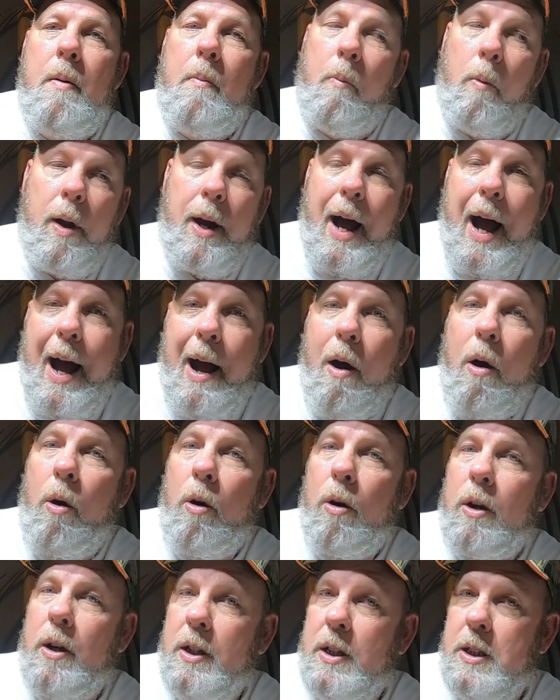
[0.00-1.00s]
When I
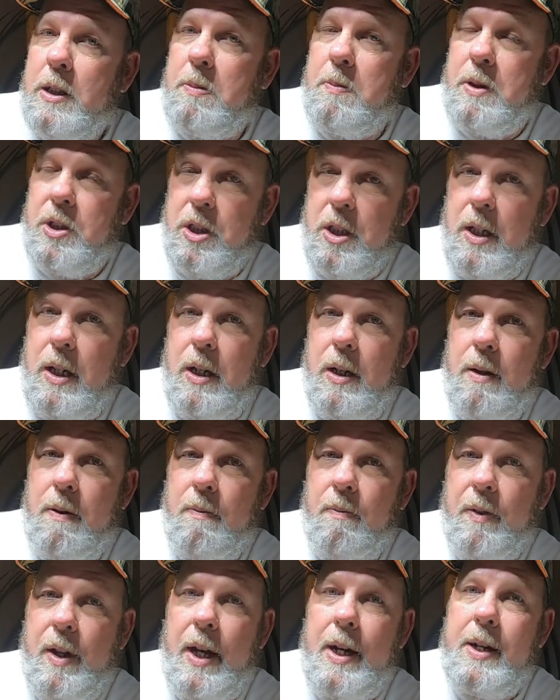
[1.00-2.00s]
ordered this
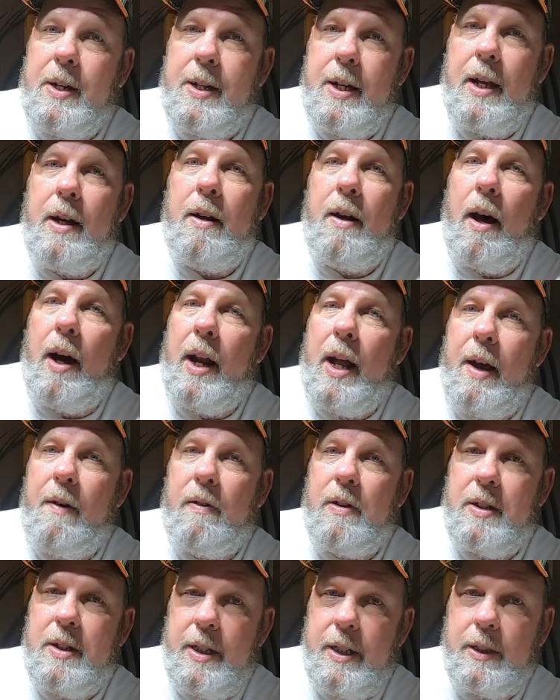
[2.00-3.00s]
machine, they did not have
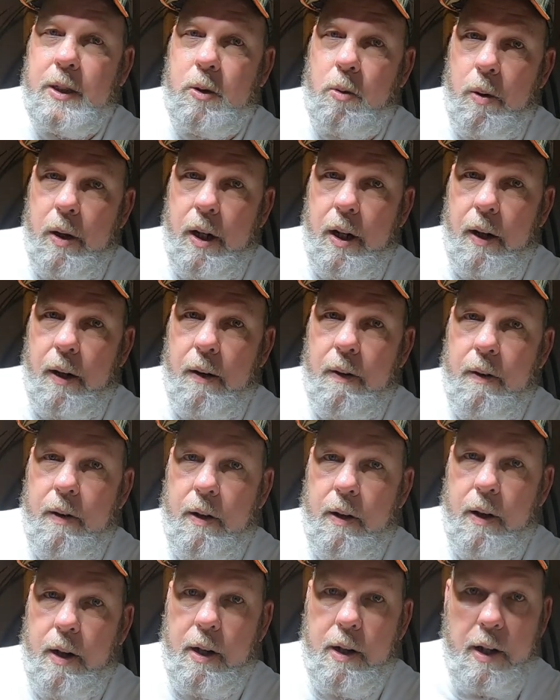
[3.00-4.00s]
a disc with it.
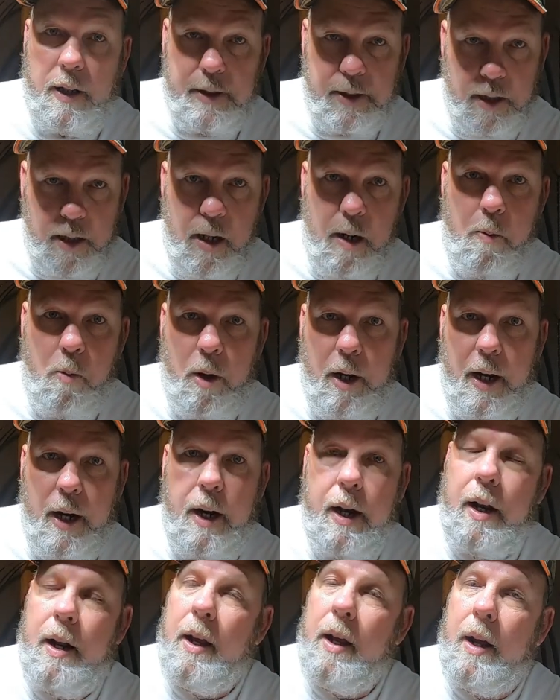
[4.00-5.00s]
It doesn't come with
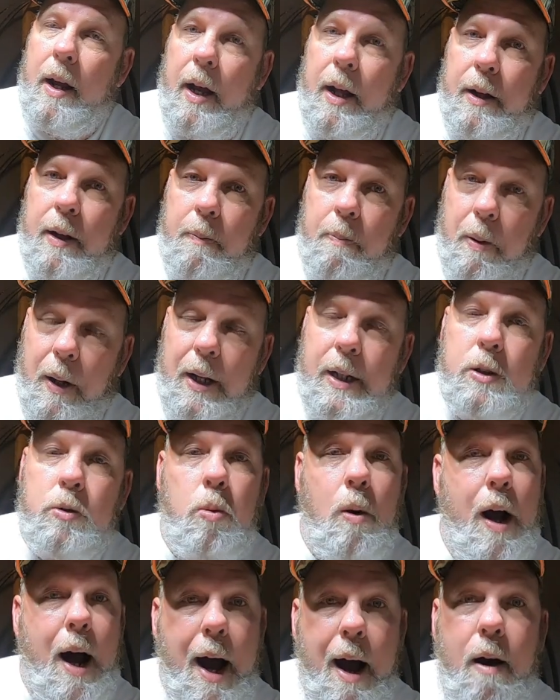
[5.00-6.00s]
it. And the place
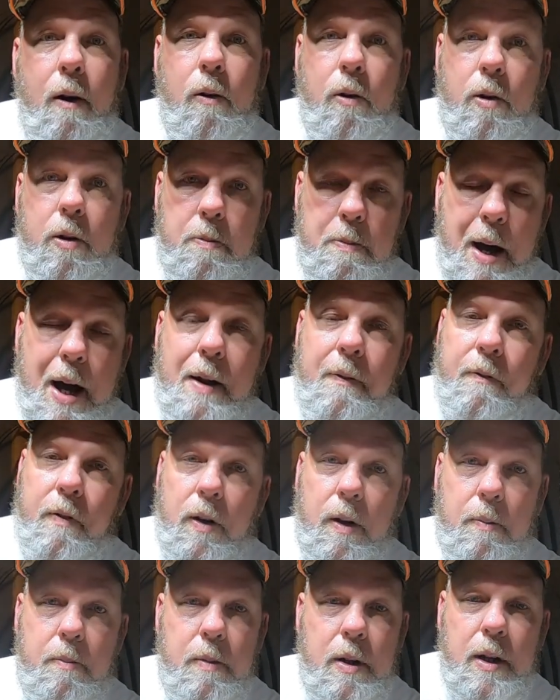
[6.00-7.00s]
where I ordered mine
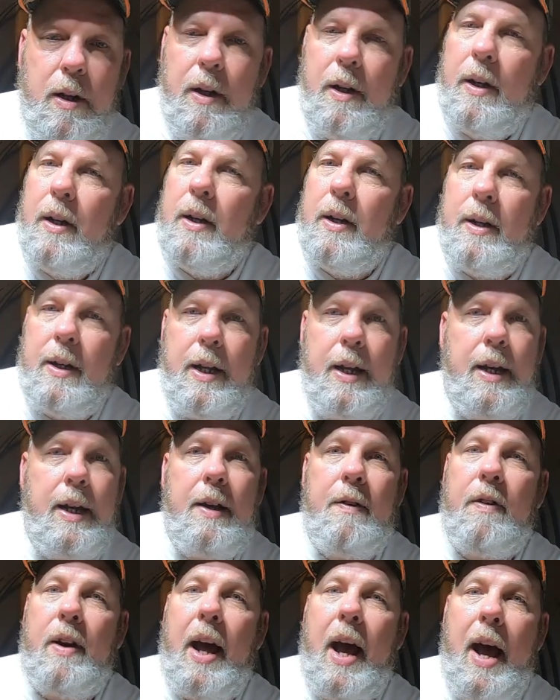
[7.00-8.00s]
from didn't
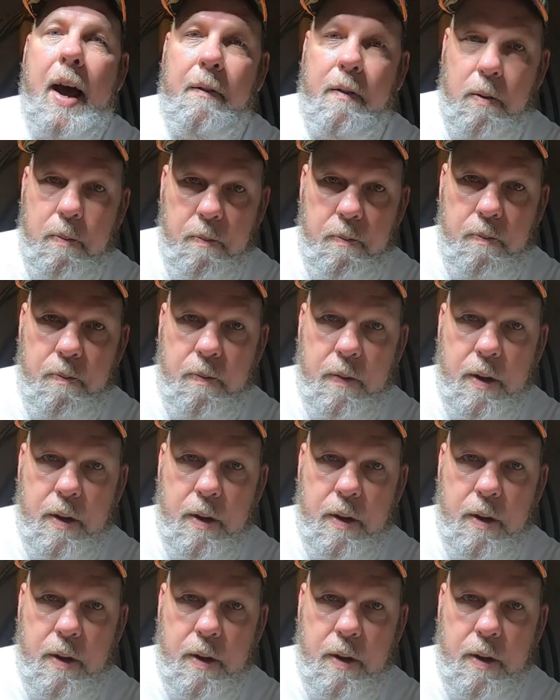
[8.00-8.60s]
even have one.